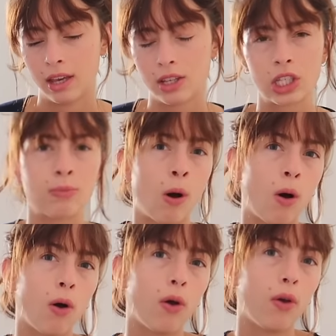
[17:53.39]

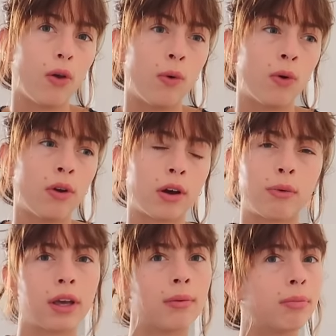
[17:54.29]
small or not
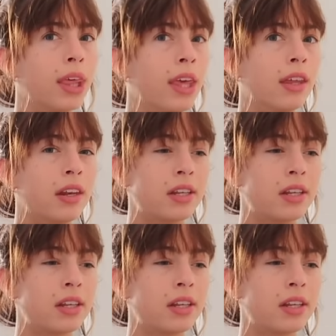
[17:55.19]
quite complete.